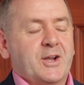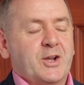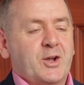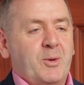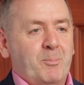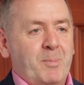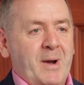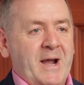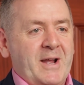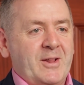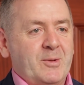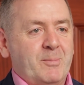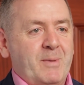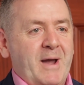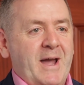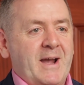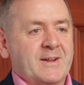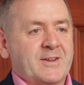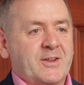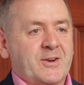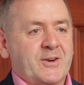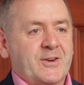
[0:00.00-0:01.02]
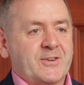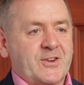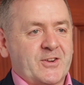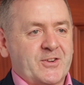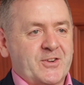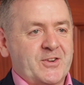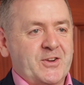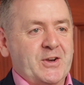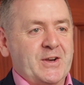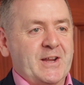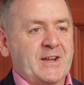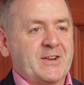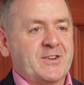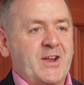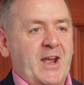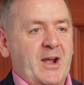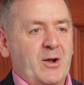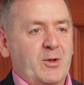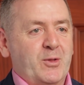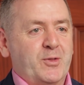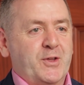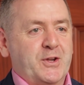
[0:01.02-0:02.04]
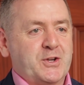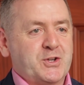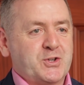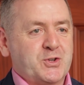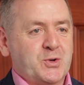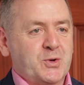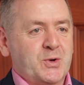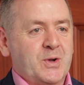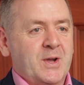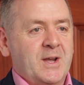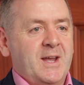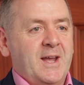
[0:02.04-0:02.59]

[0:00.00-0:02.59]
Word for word: Campylobacter is a serious health issue